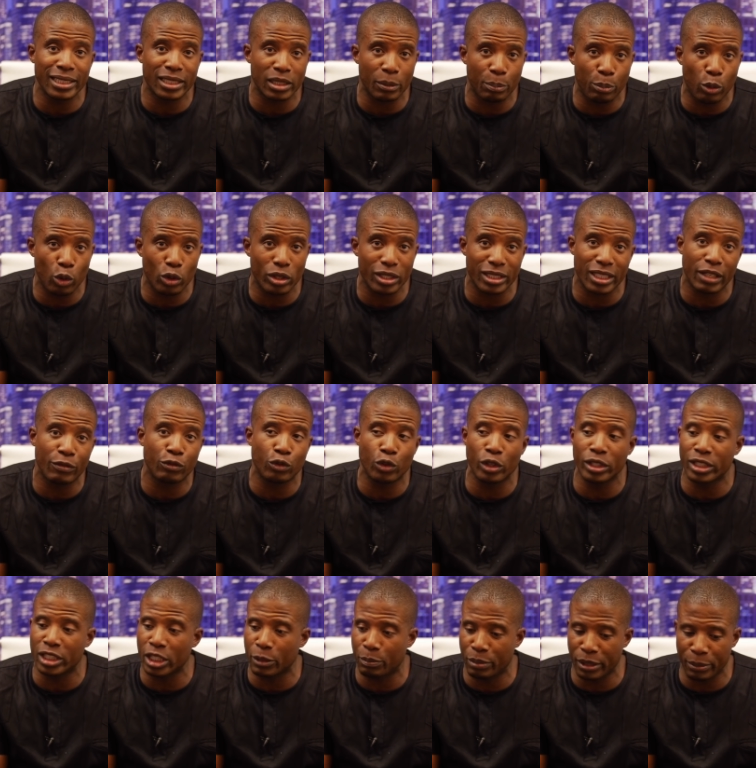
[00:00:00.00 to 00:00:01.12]
supporters have
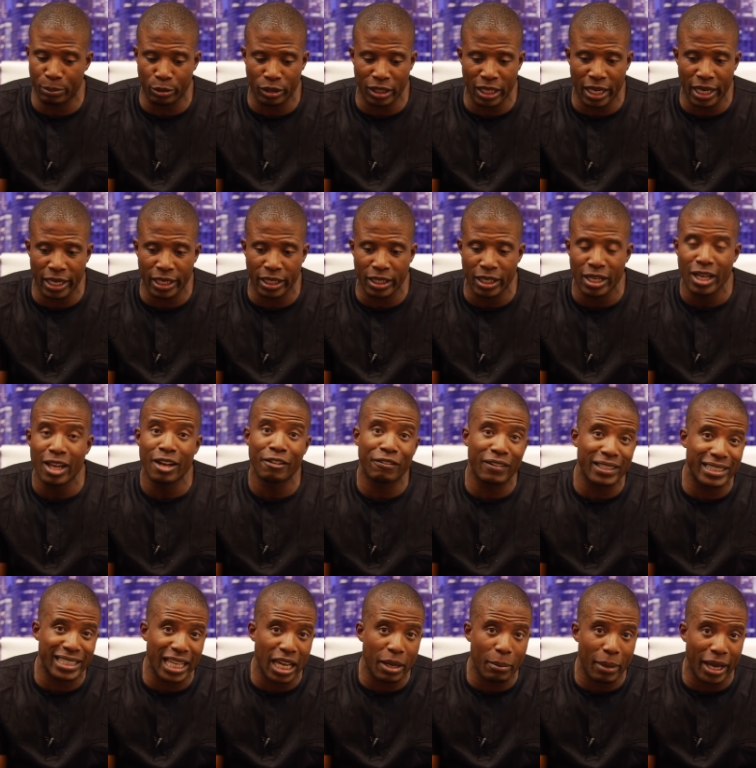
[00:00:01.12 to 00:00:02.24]
treated people like
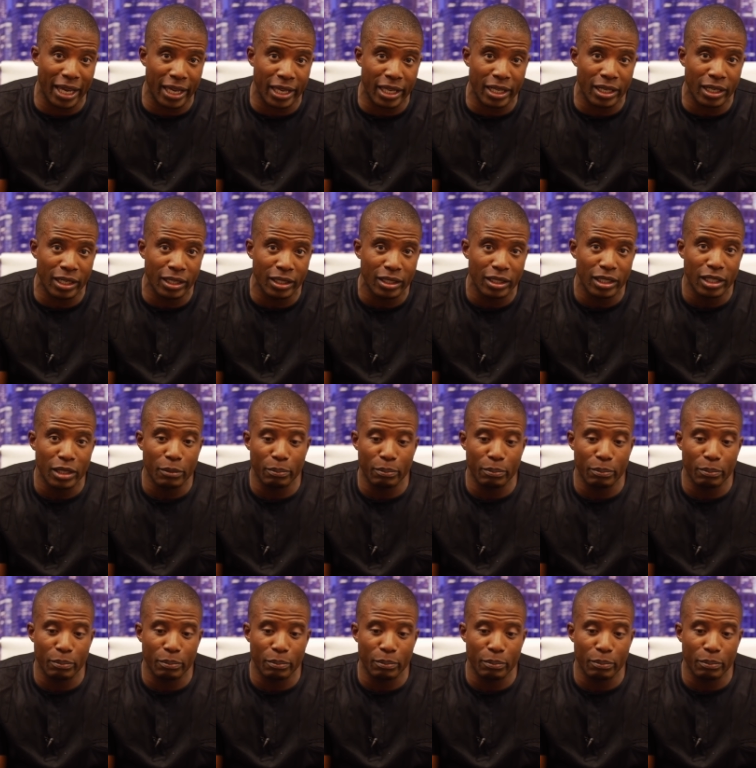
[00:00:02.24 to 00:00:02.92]
Fadzai Mahere,